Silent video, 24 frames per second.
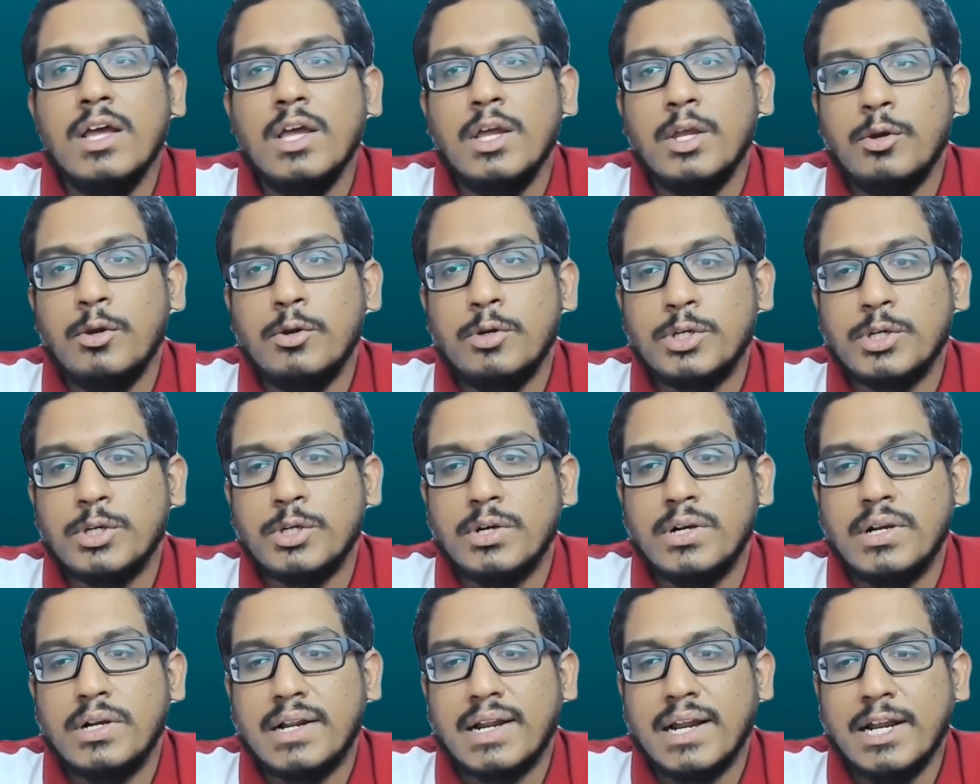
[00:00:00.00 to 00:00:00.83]
you
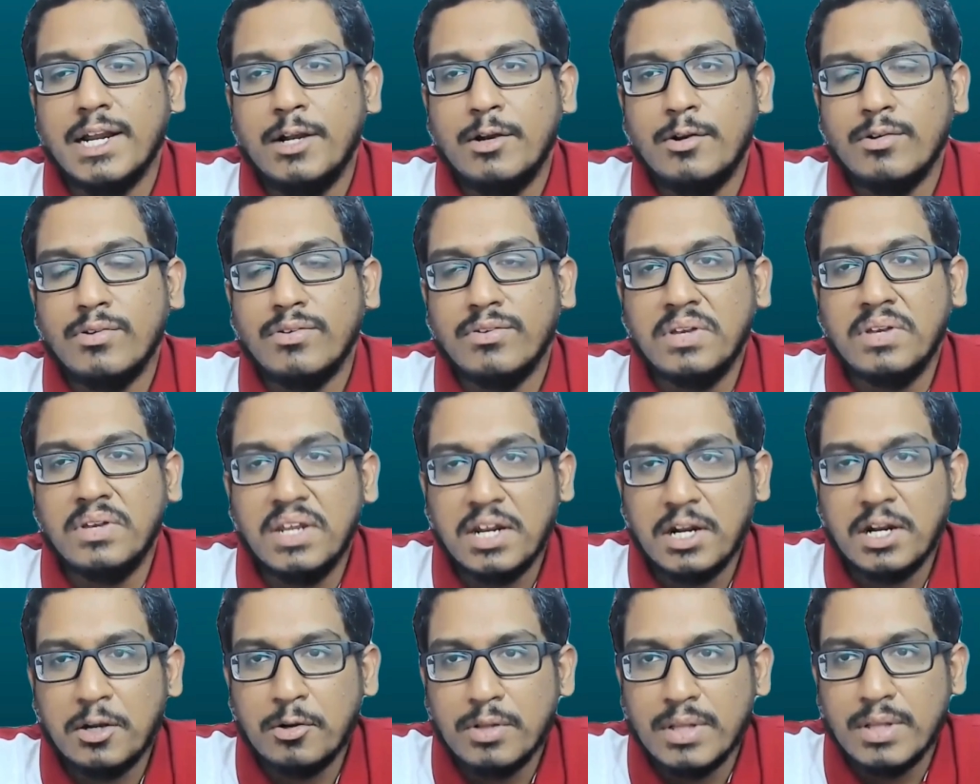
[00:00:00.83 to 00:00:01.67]
should try to
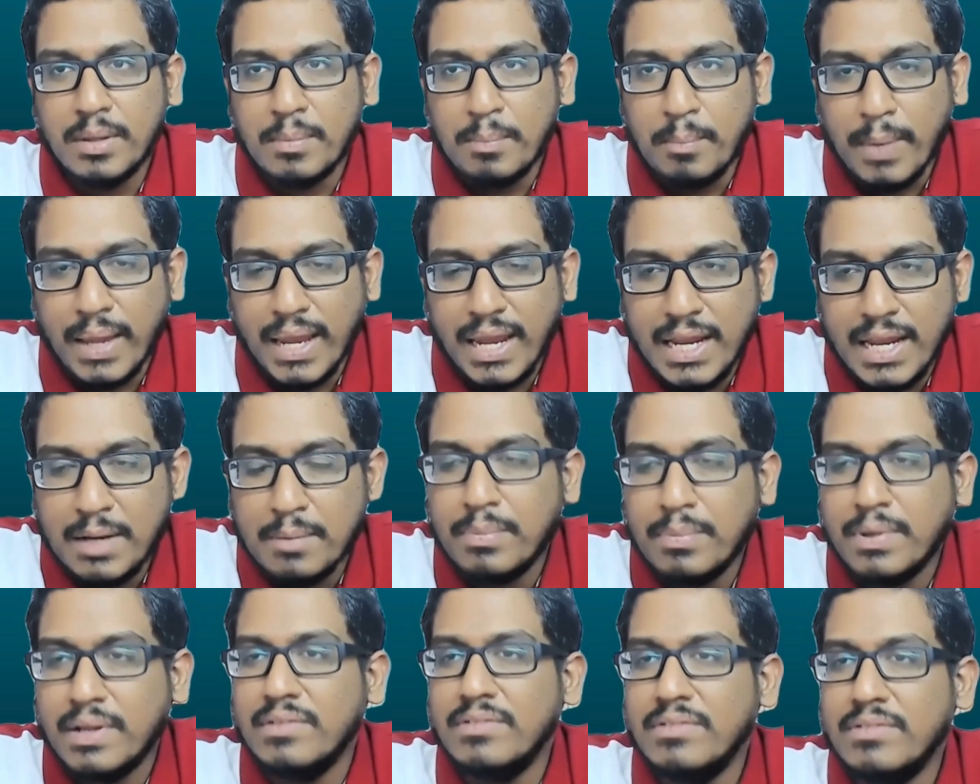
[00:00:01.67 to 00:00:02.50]
stick to the main
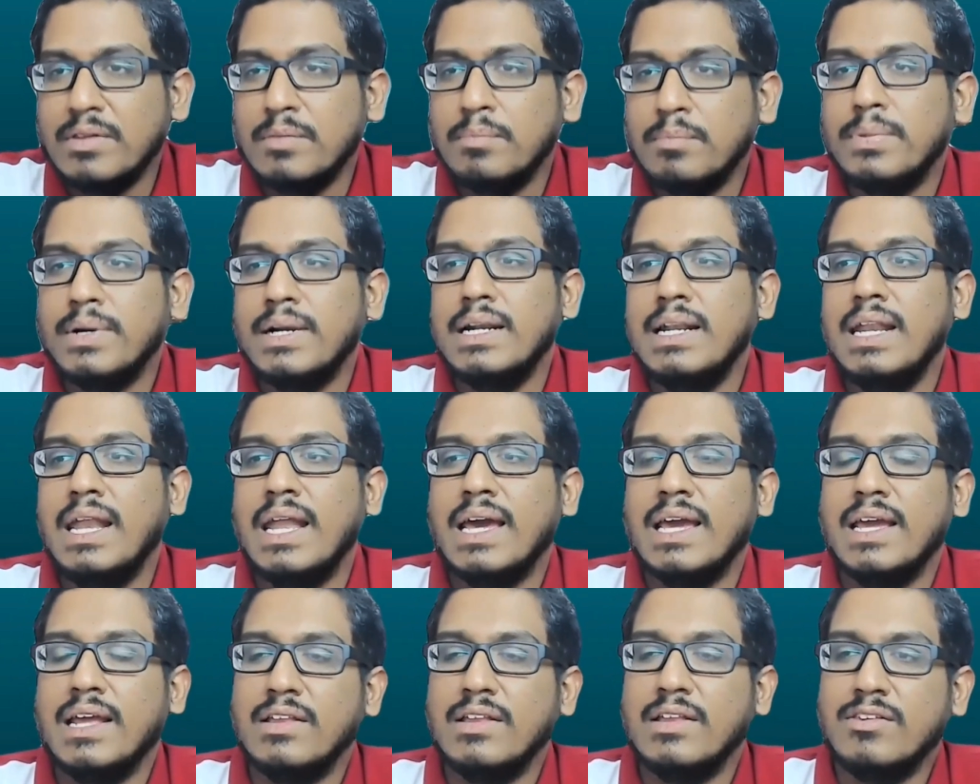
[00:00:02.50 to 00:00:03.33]
principal
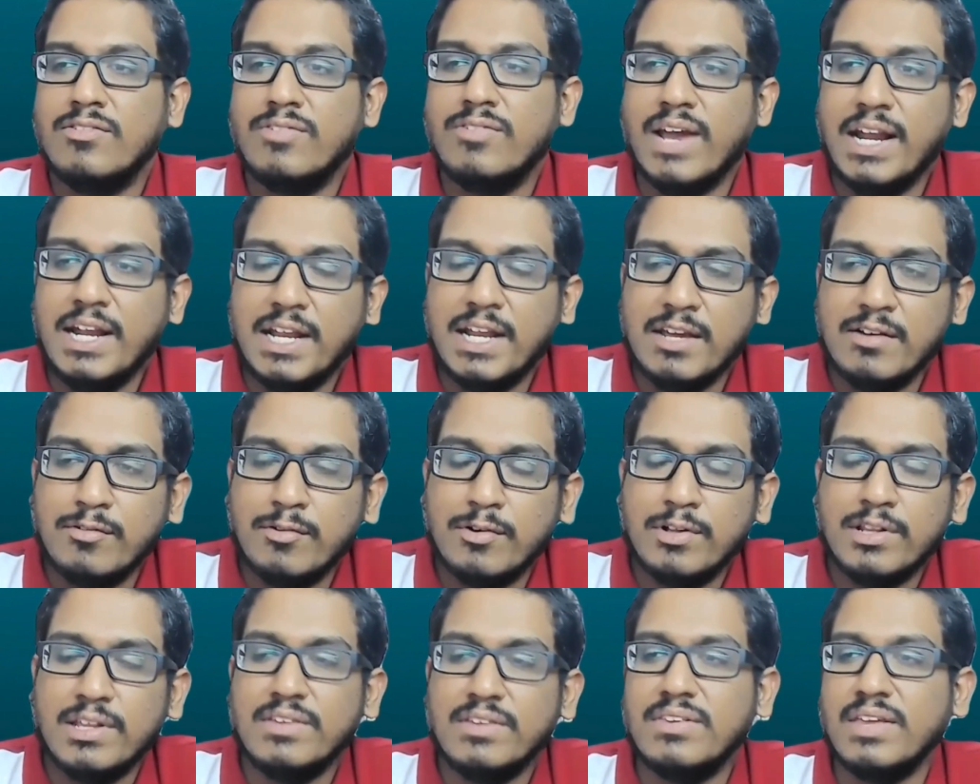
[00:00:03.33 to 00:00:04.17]
lines, fighting
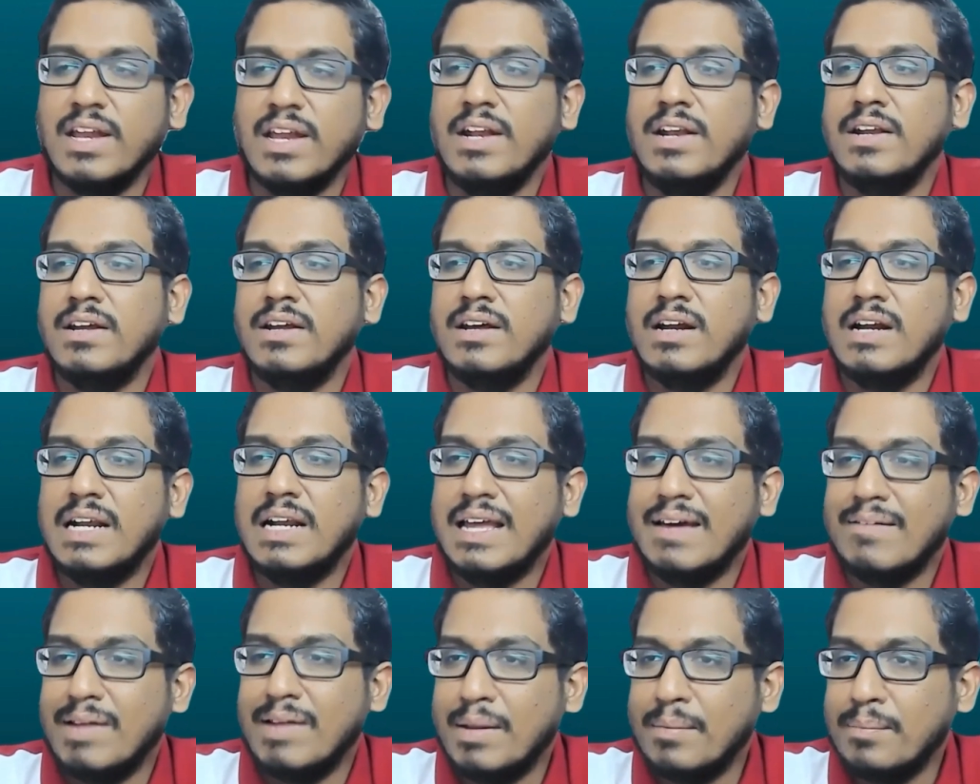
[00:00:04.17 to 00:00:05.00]
for the center,
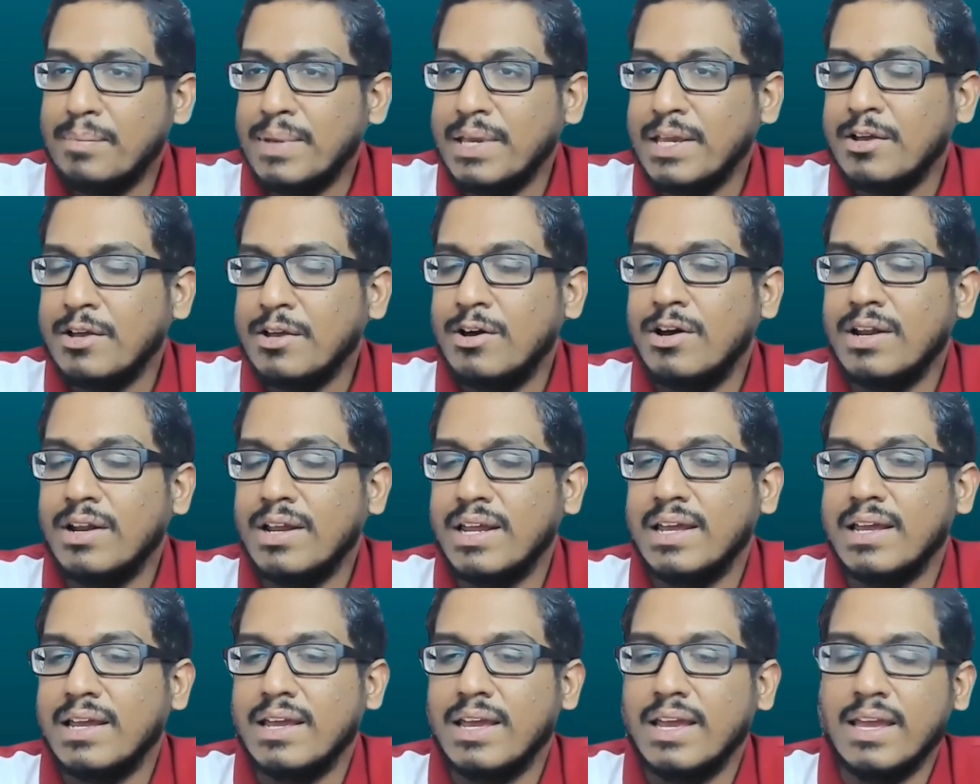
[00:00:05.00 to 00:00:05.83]
developing your
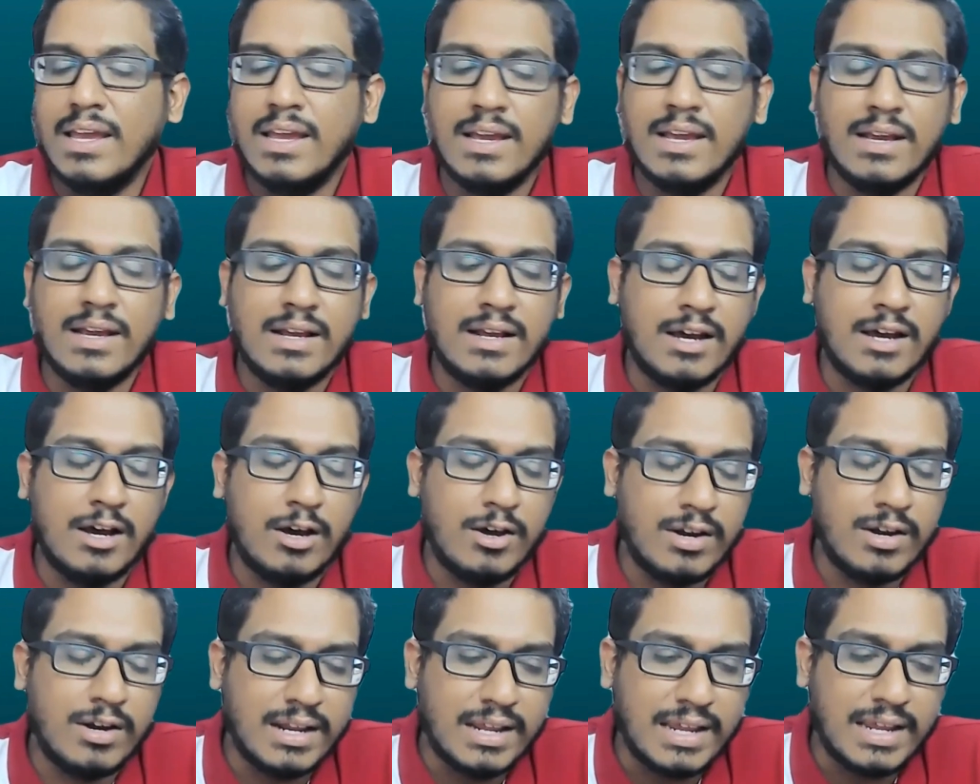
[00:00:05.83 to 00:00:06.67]
king
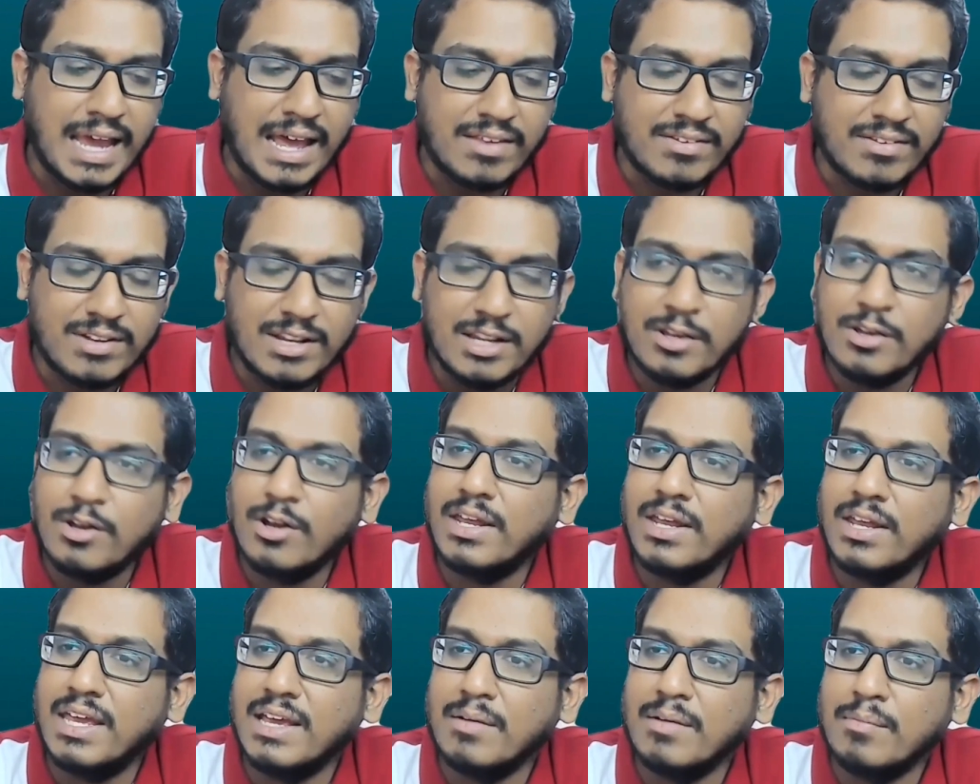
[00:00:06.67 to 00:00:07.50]
or castling your
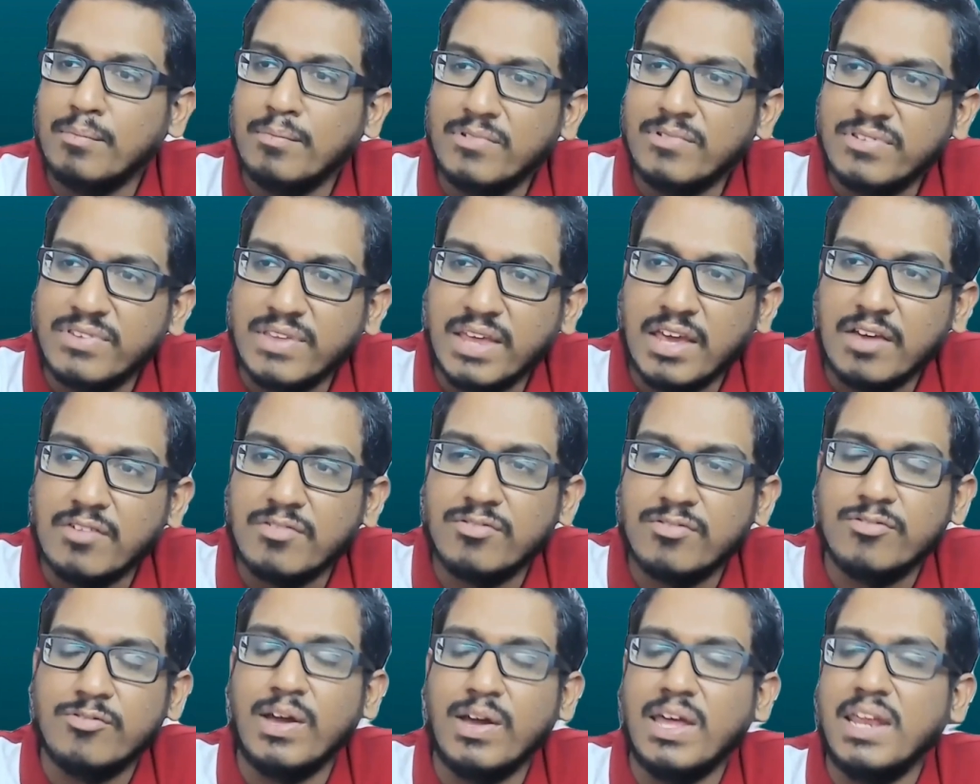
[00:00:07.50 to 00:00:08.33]
king
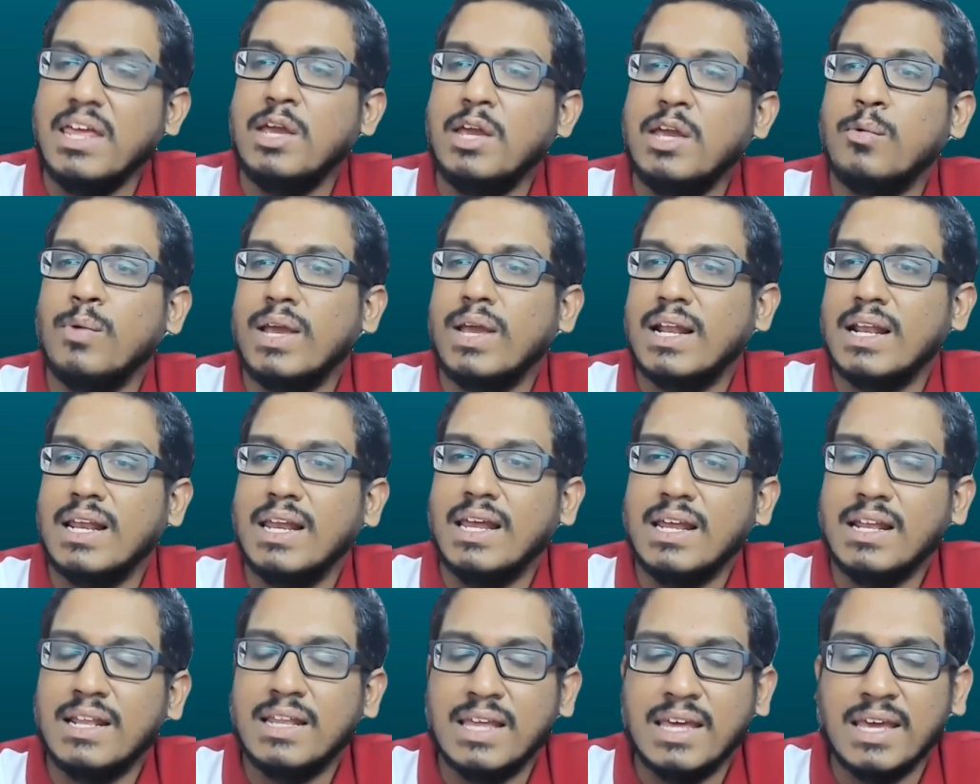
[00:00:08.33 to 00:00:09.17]
safe very
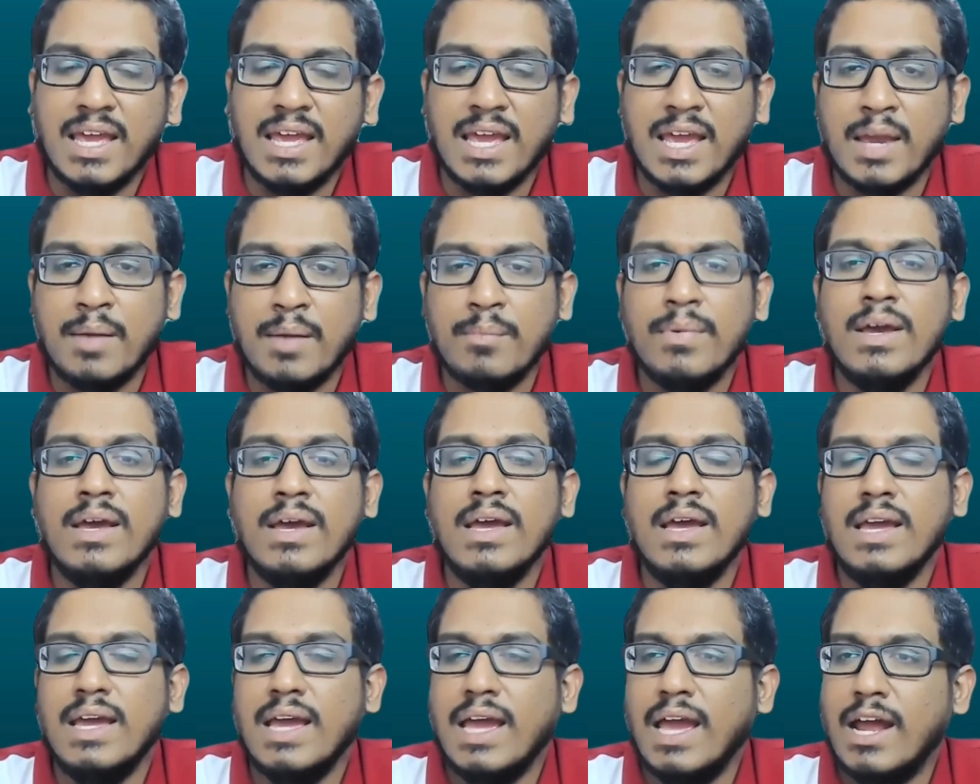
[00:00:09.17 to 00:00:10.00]
quickly in the game,
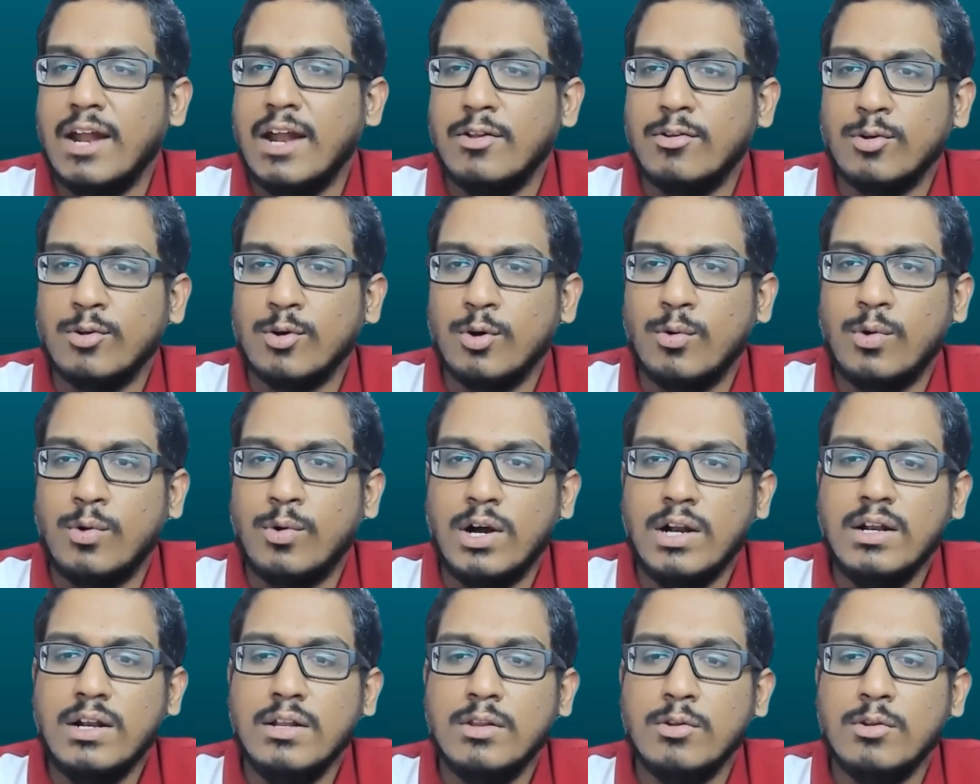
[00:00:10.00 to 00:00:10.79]
and so on.